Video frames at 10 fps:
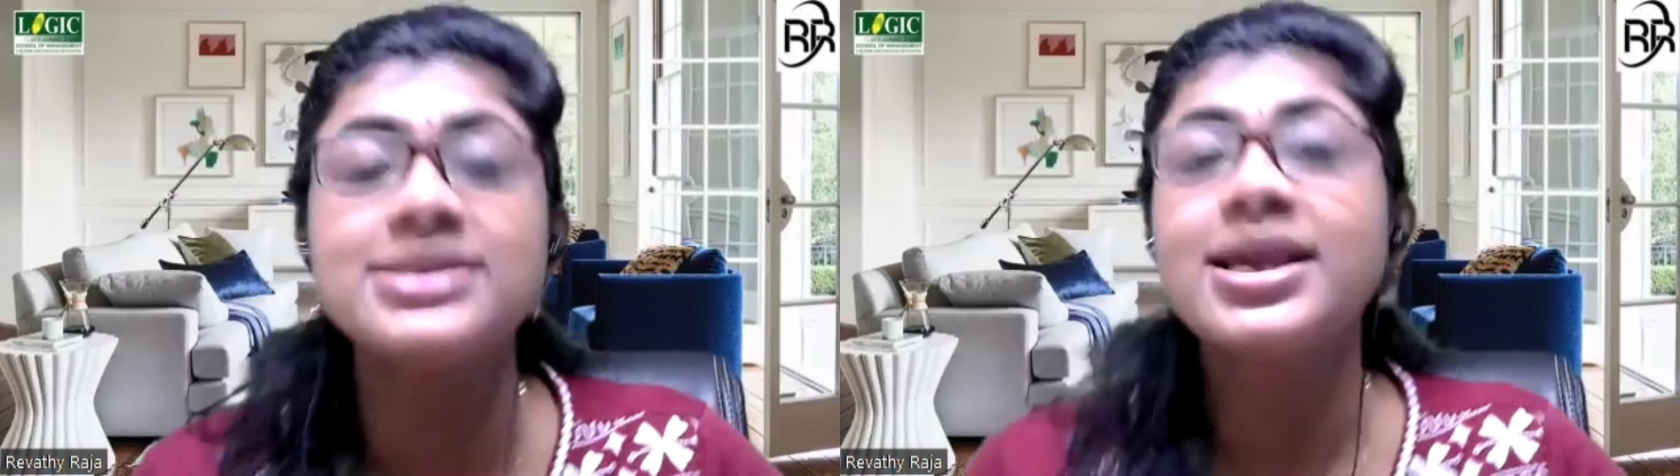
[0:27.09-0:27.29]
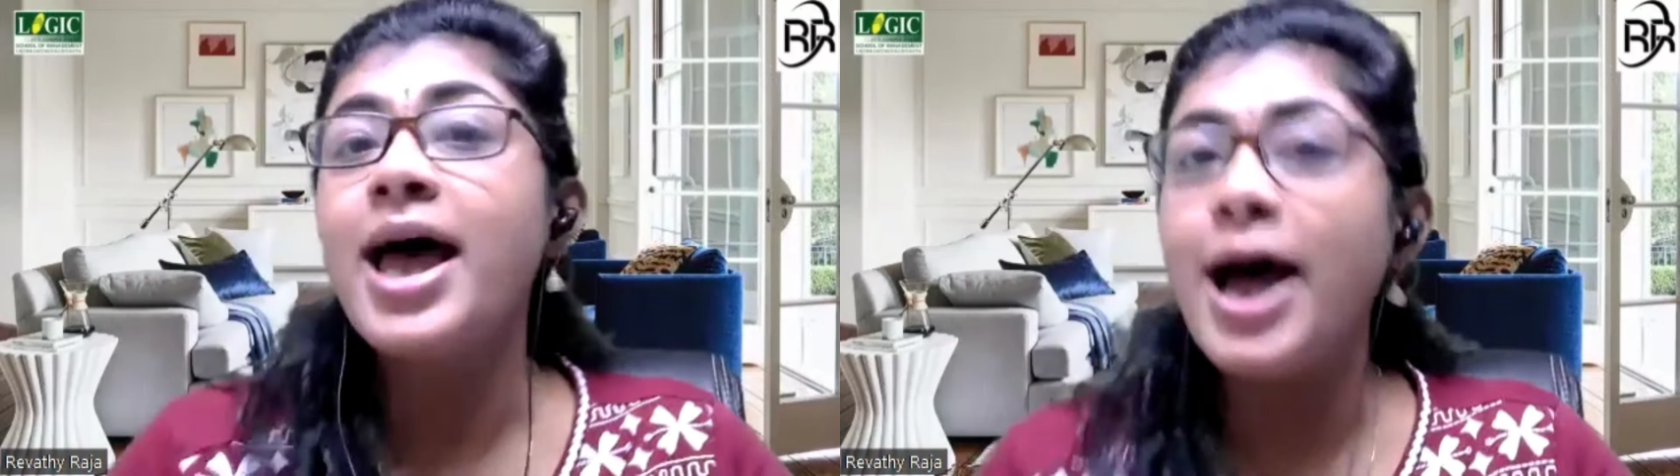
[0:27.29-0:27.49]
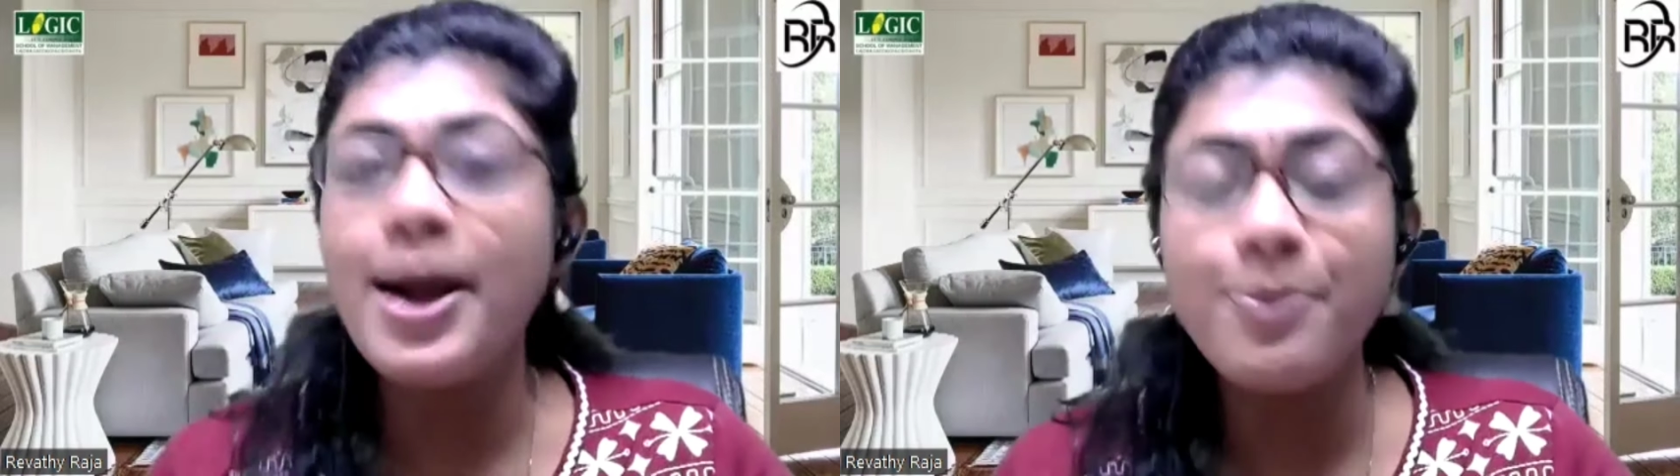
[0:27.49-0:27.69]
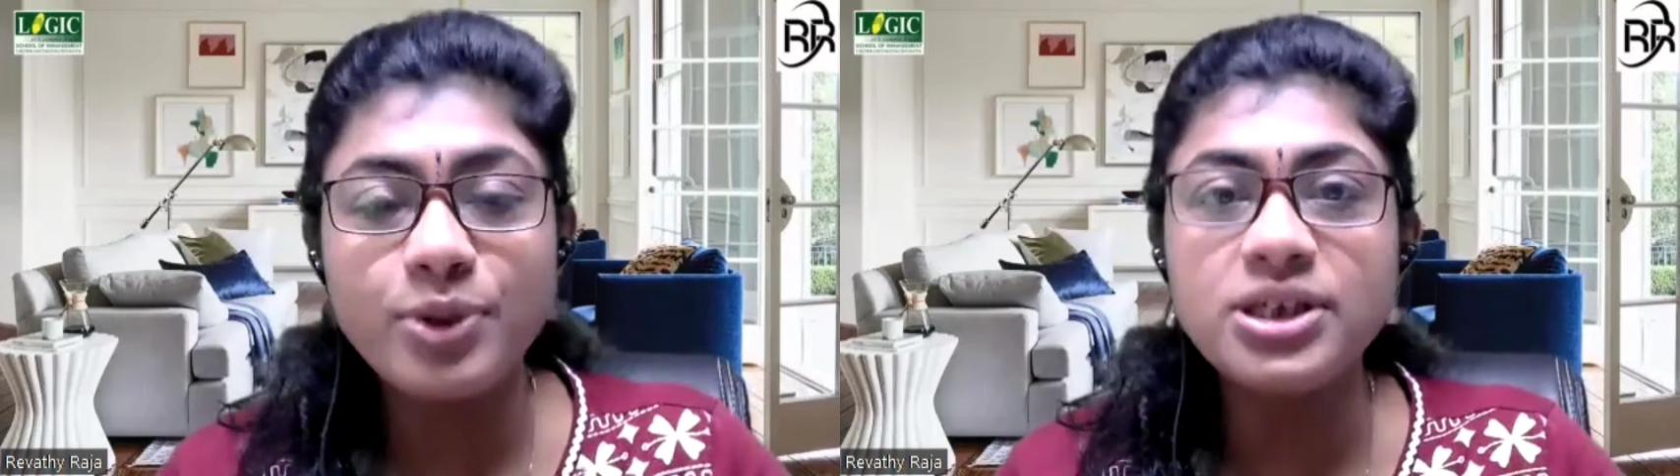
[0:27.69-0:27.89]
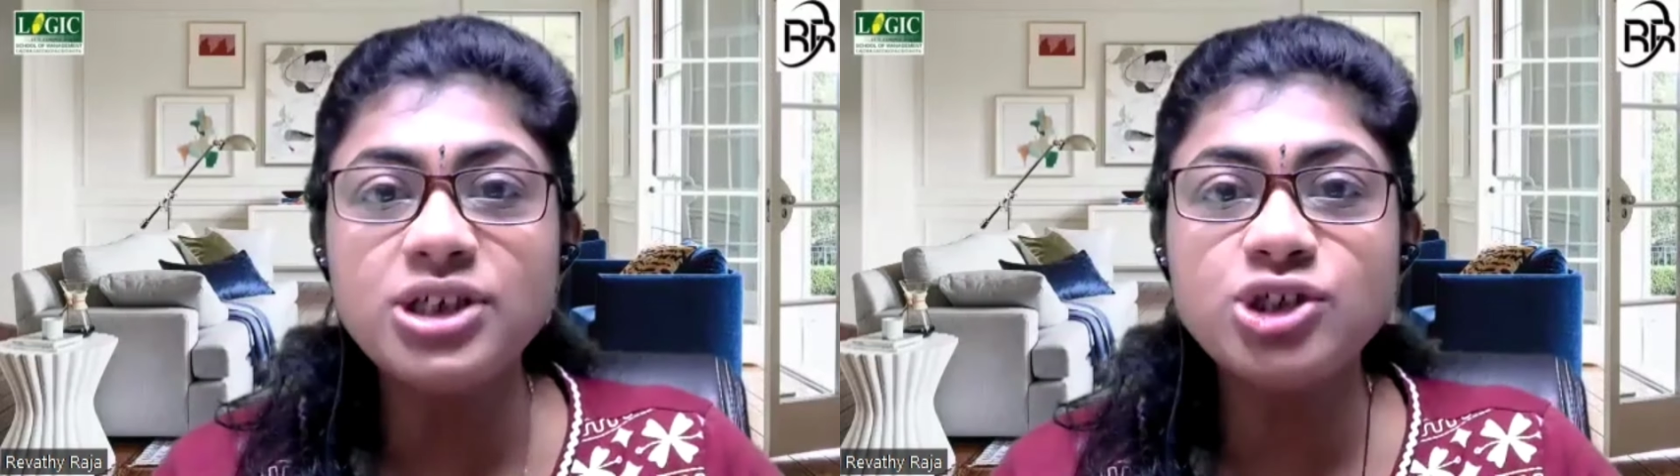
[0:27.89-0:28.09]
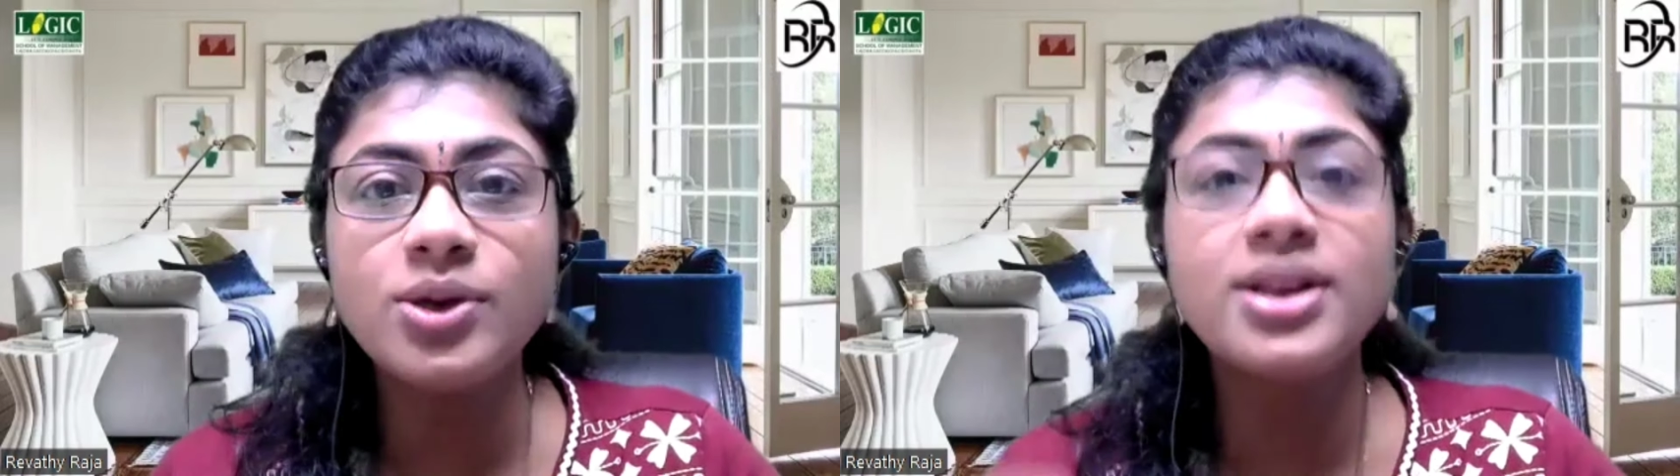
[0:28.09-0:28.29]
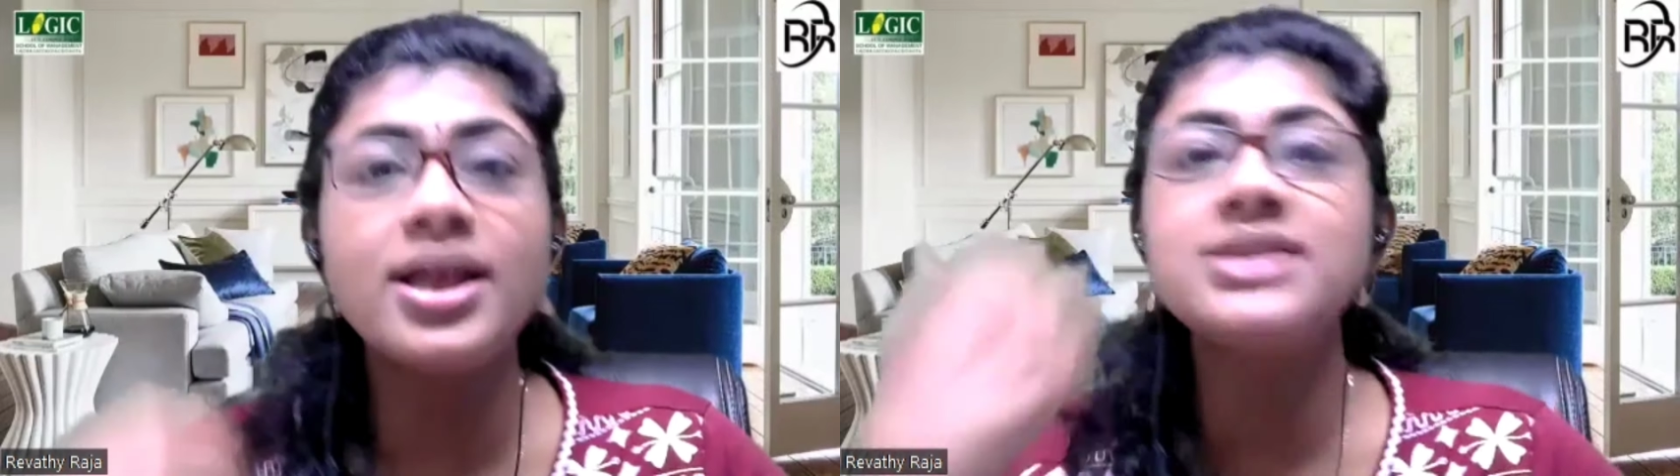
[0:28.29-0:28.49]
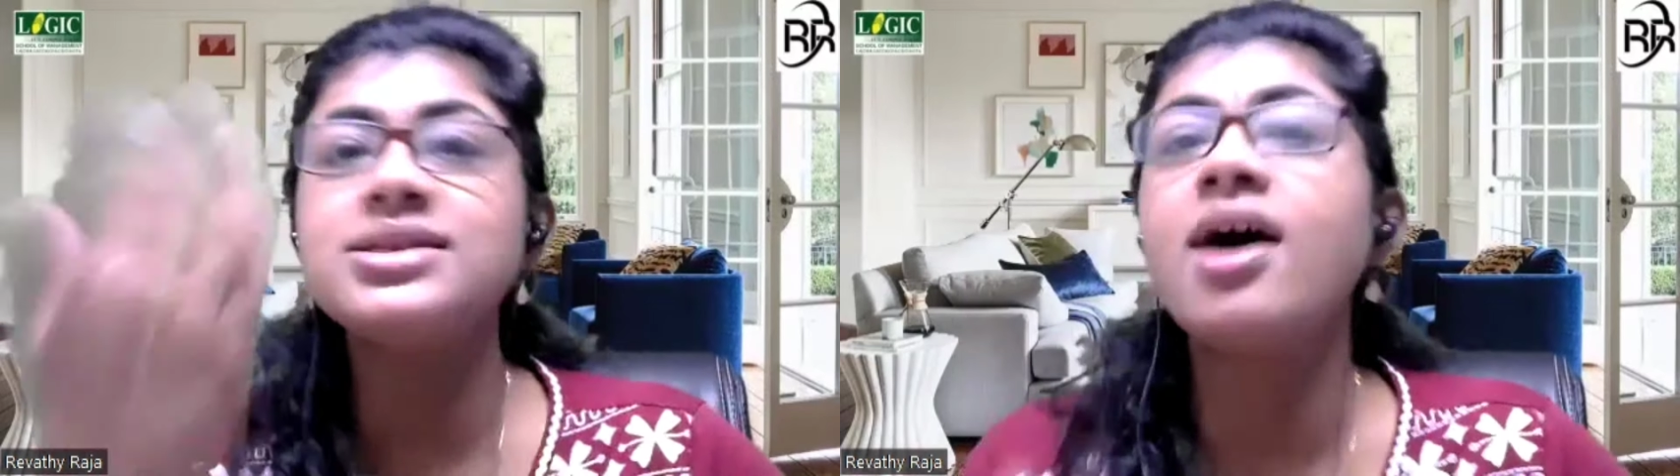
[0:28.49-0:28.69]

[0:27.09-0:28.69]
I'm pretty sure that our